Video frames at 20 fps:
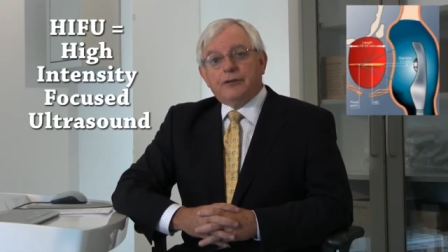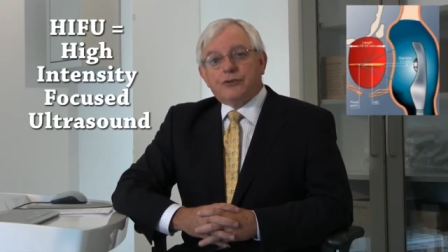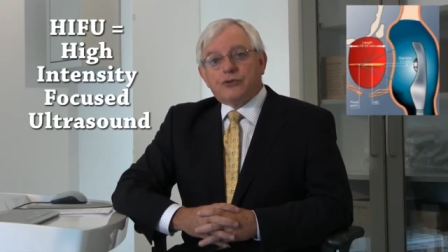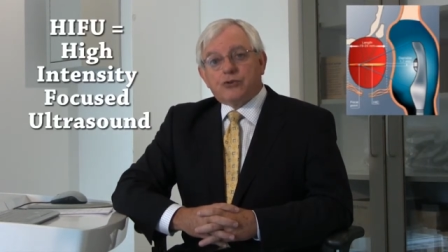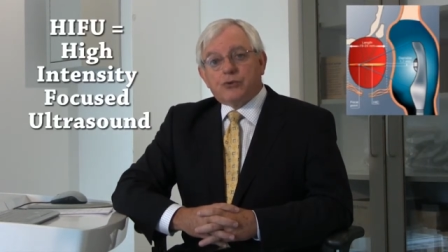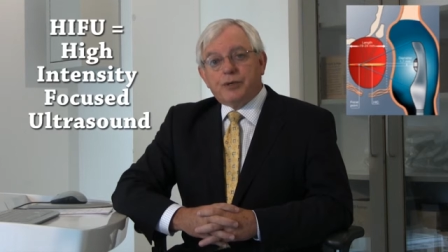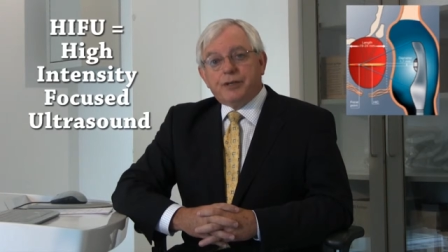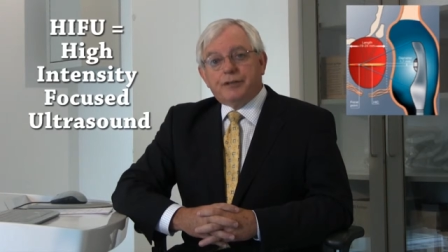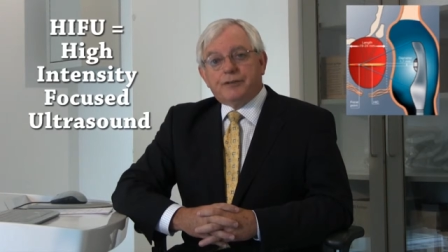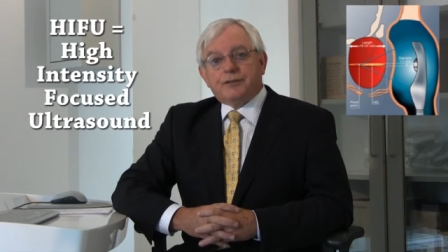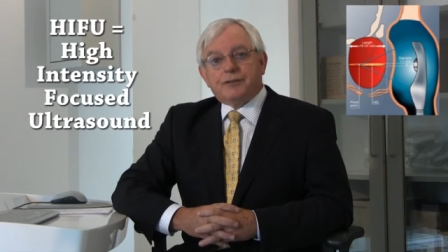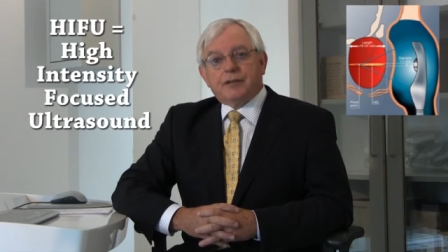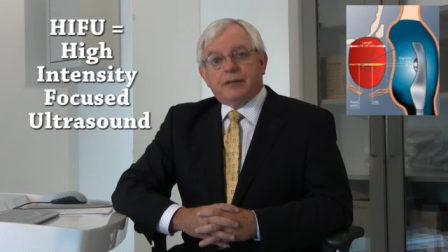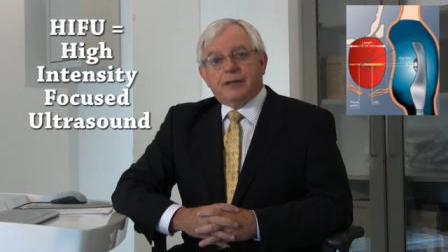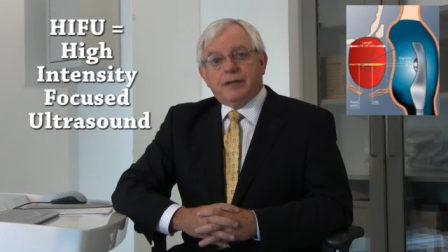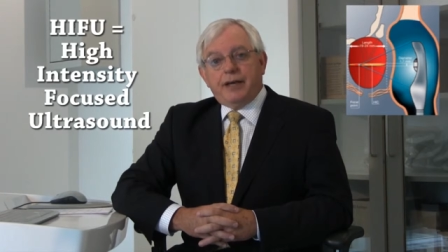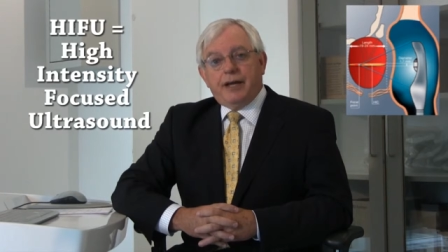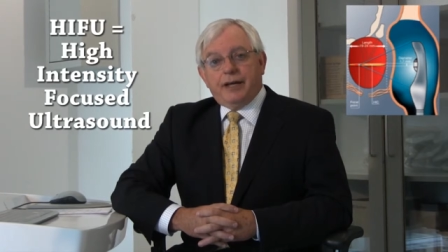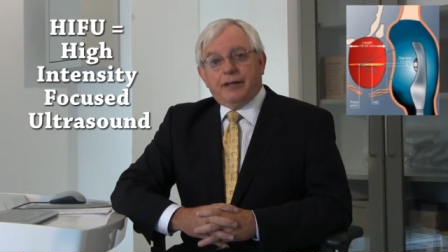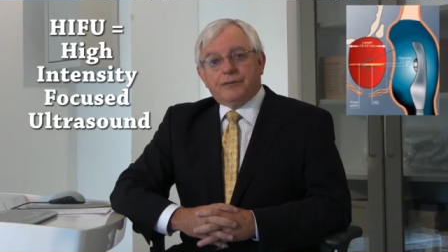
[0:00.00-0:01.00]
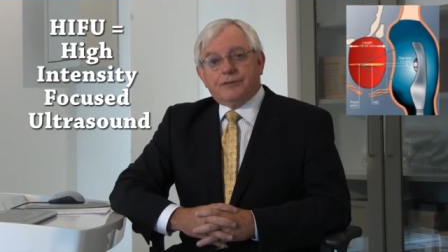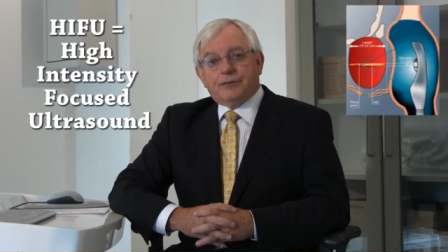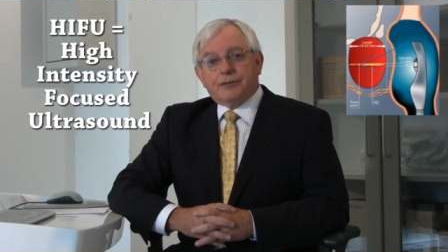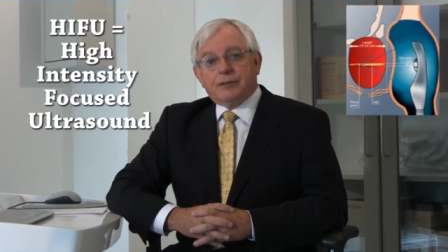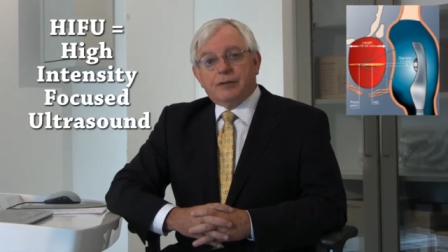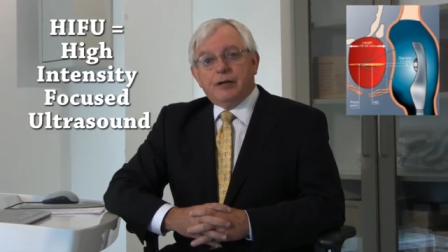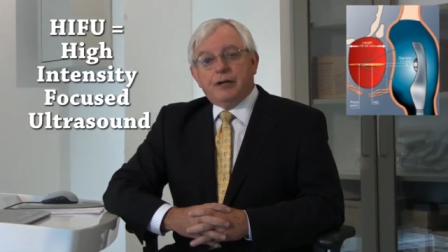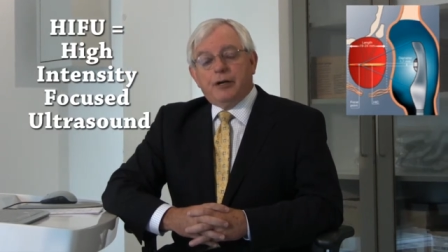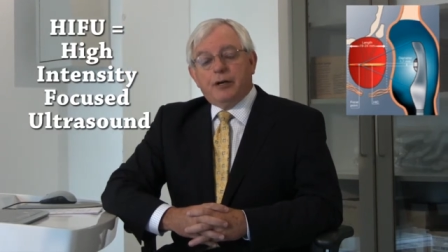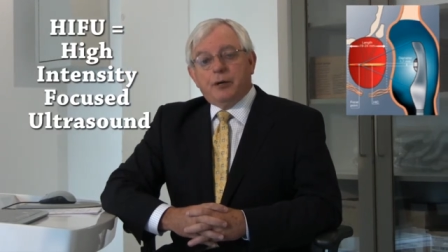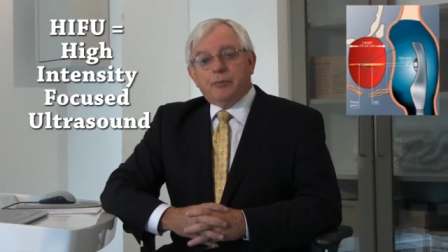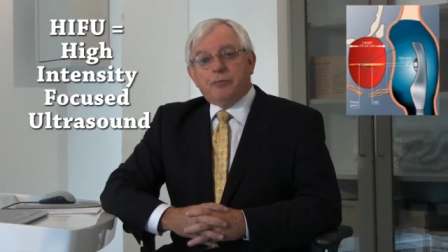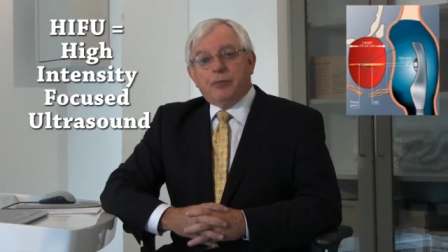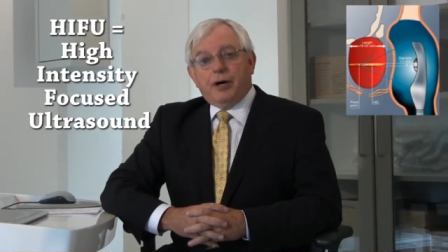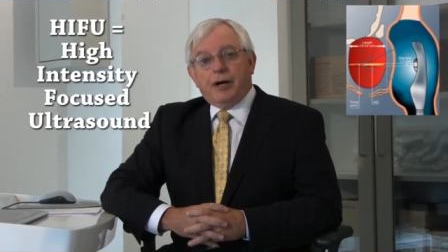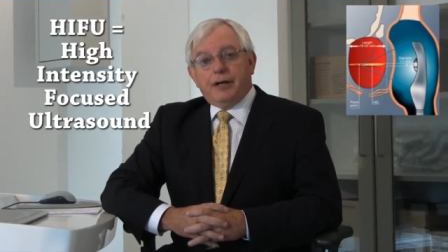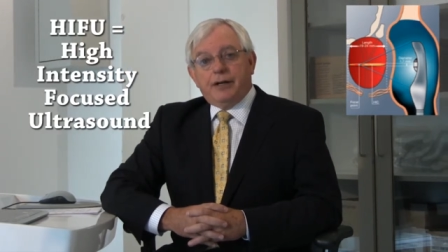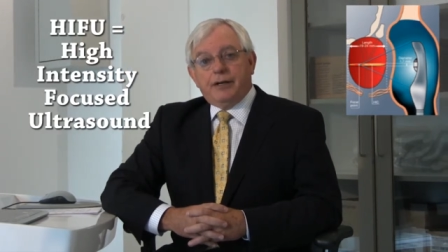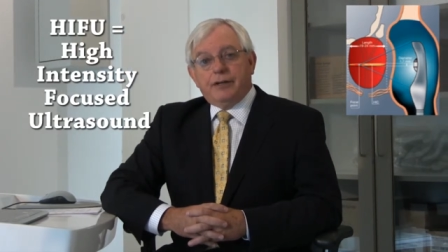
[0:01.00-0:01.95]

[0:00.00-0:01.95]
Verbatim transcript: treats cancer by